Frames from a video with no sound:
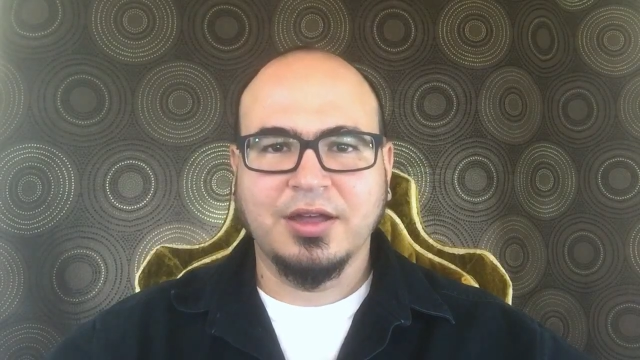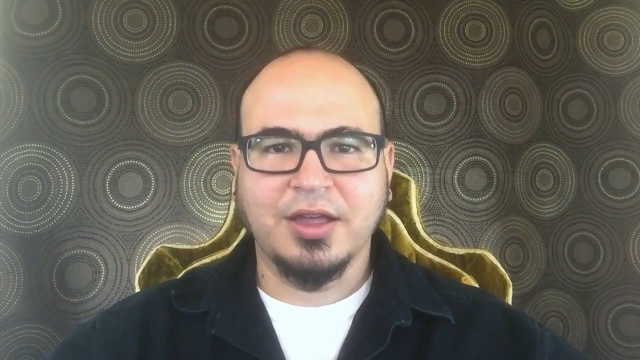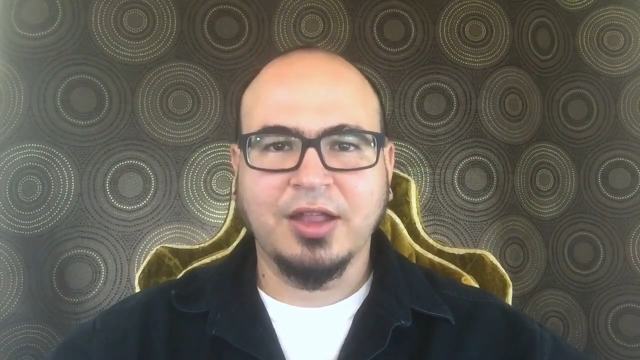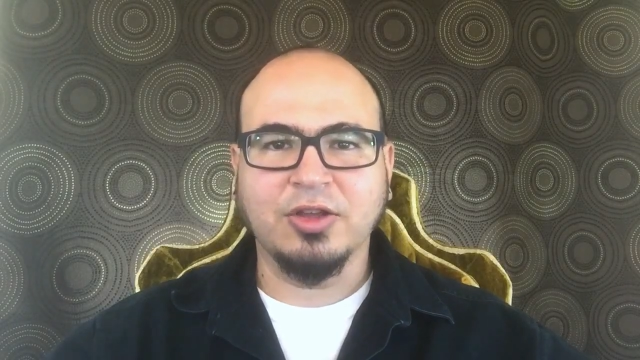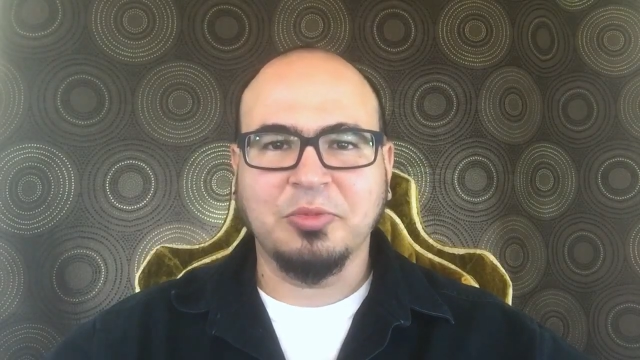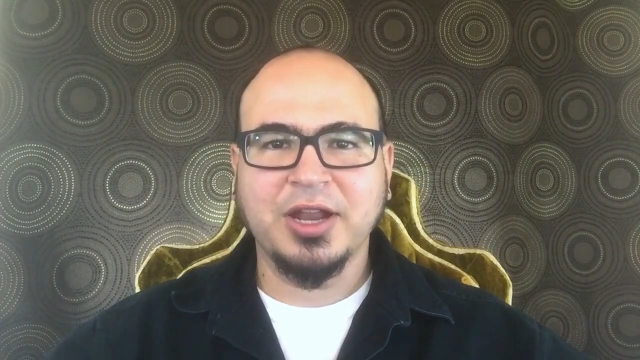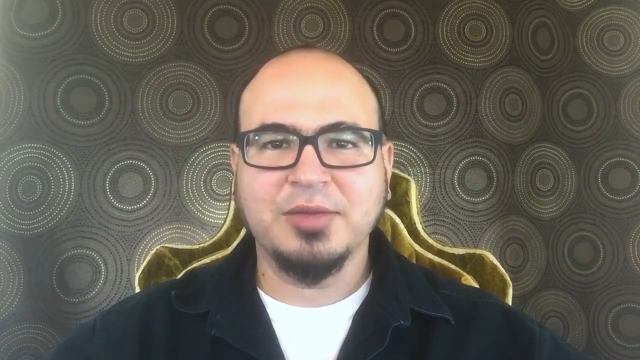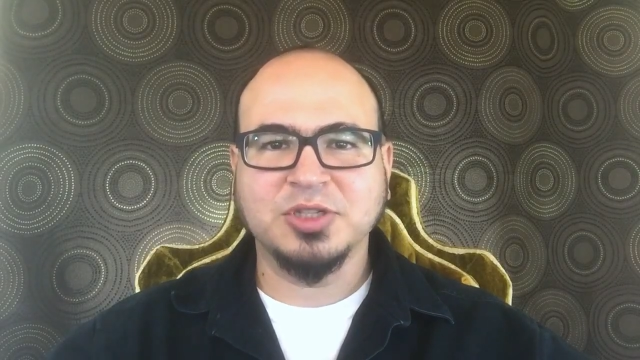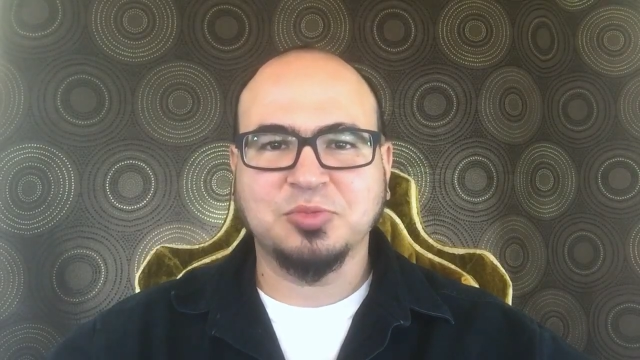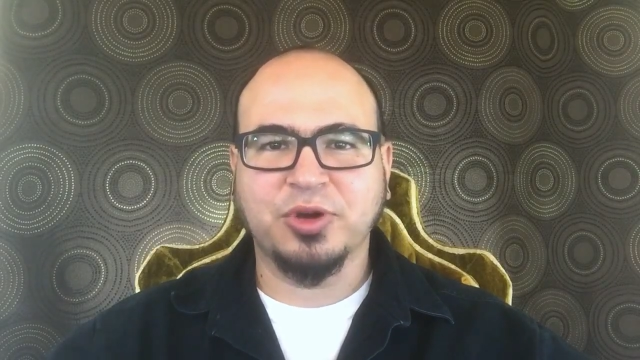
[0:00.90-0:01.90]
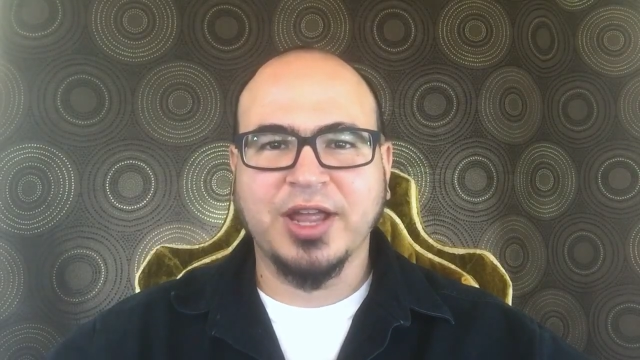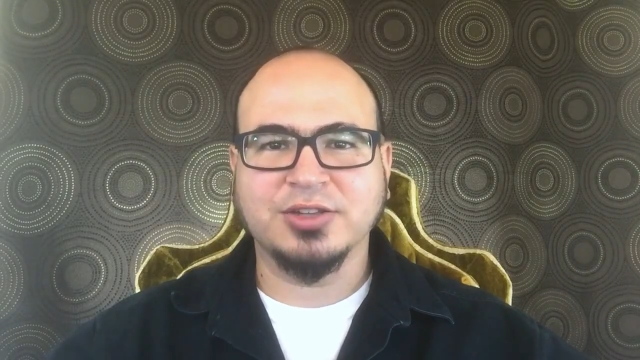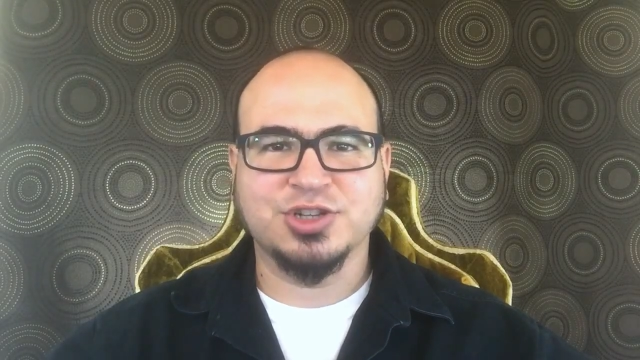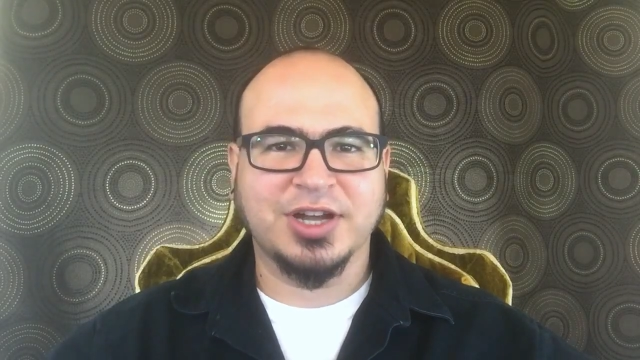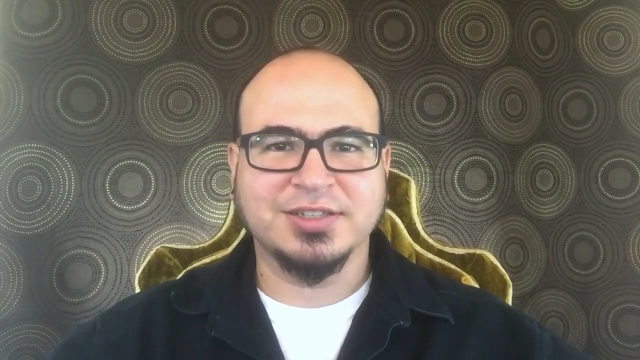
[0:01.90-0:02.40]
Hello, my name is
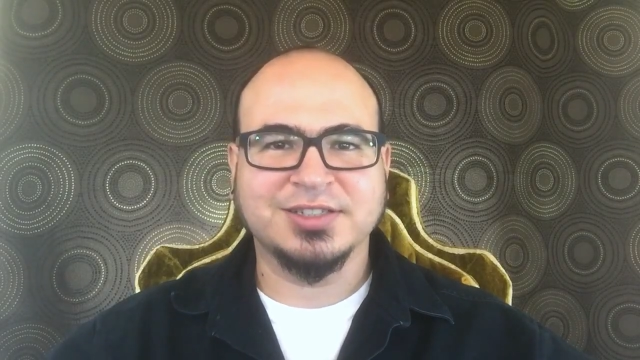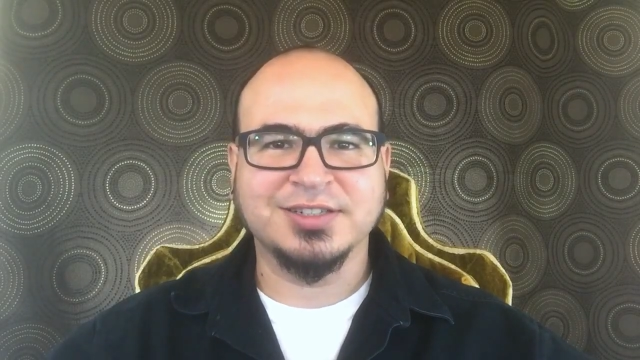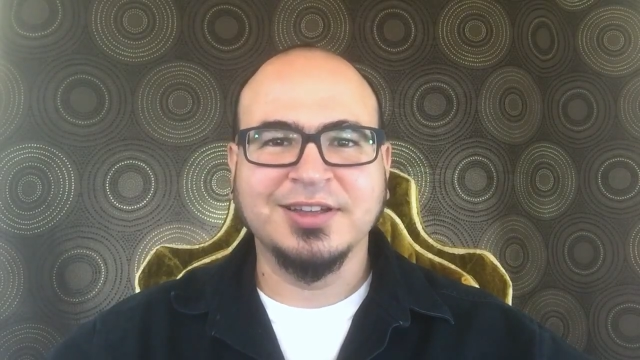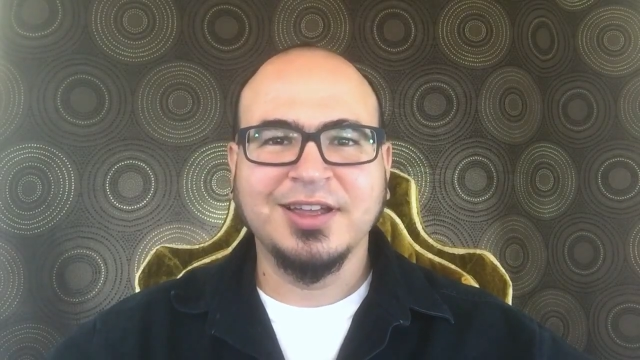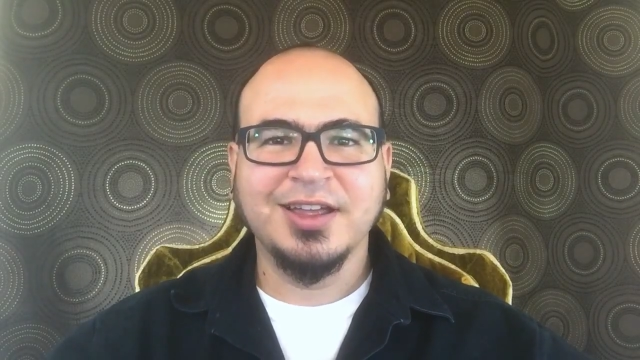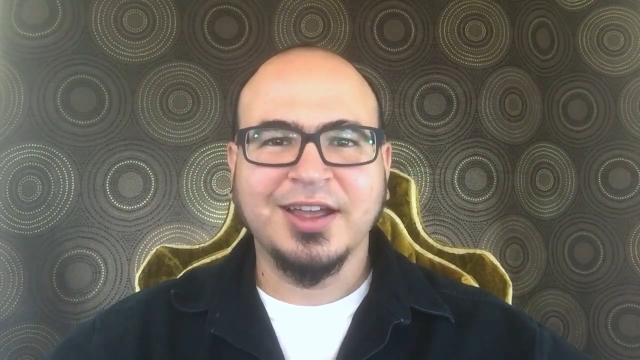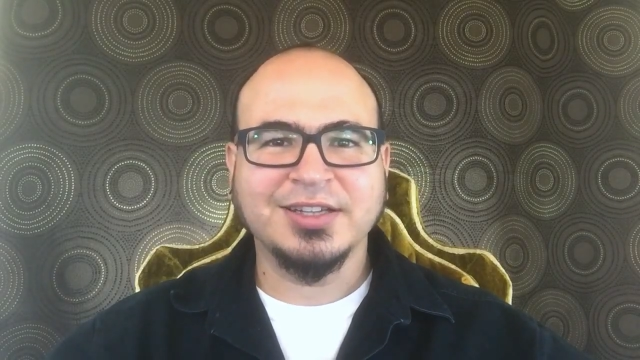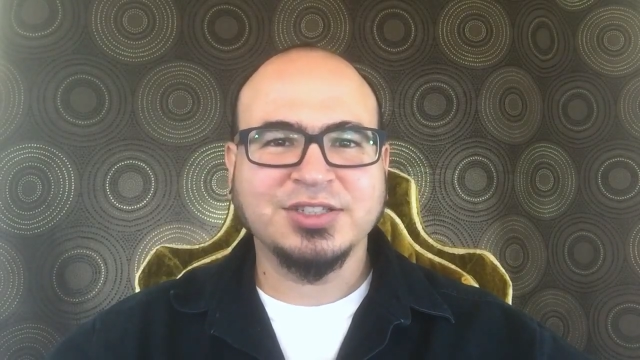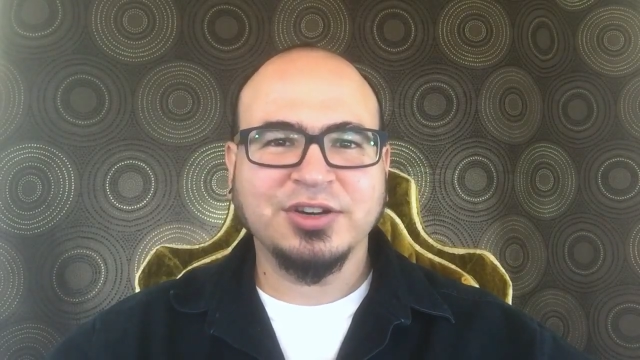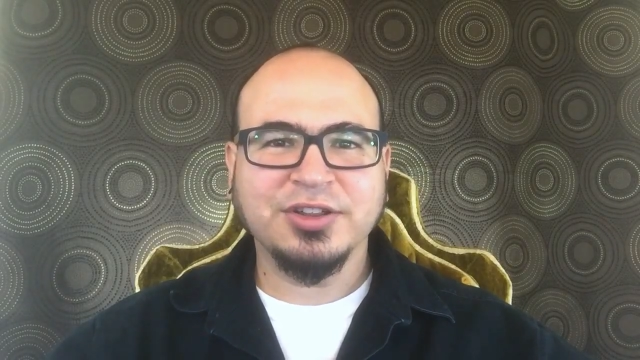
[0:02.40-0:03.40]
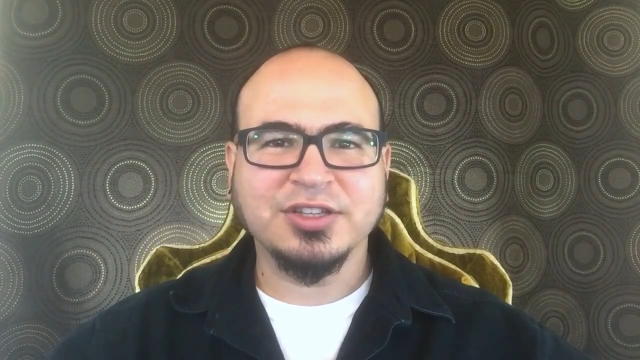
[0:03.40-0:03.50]
Brant Johnson, and I started